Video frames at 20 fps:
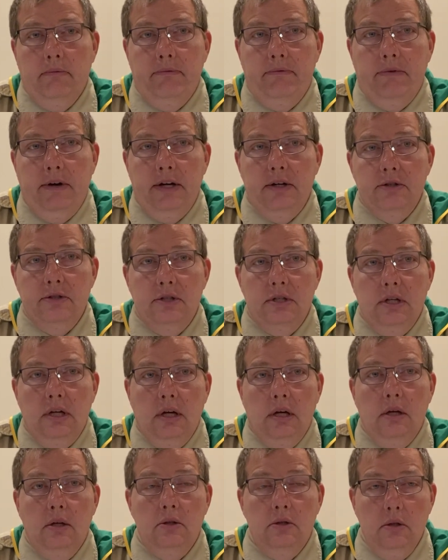fire
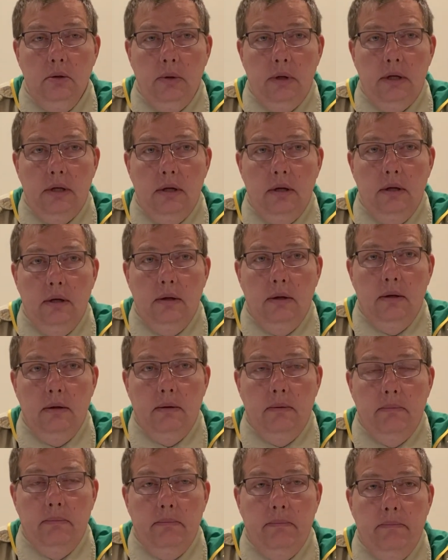stick to it.
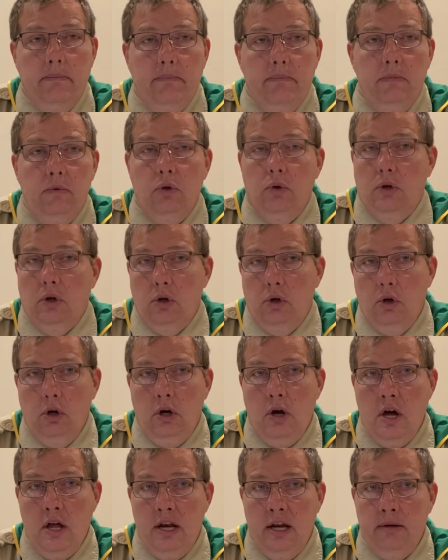You can cook
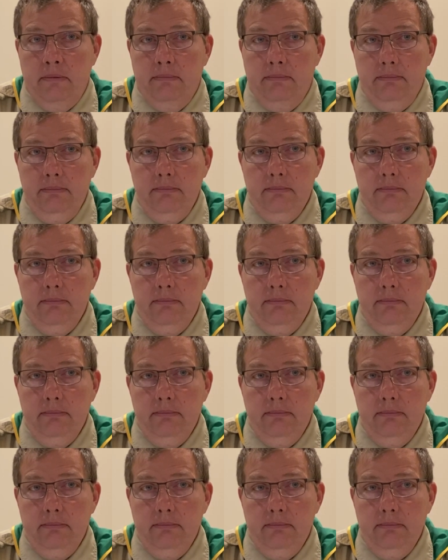on it,